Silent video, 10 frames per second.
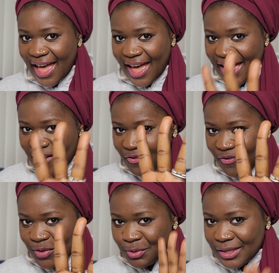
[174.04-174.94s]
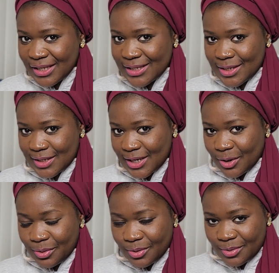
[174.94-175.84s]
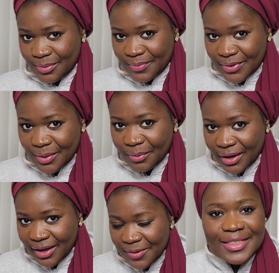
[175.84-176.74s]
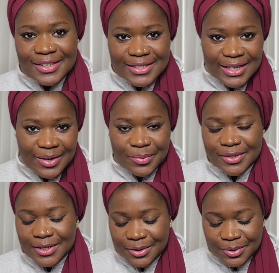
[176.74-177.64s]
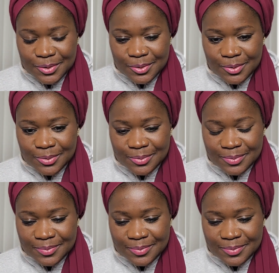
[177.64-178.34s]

I have few things to tell you. Okay, the things that I will tell you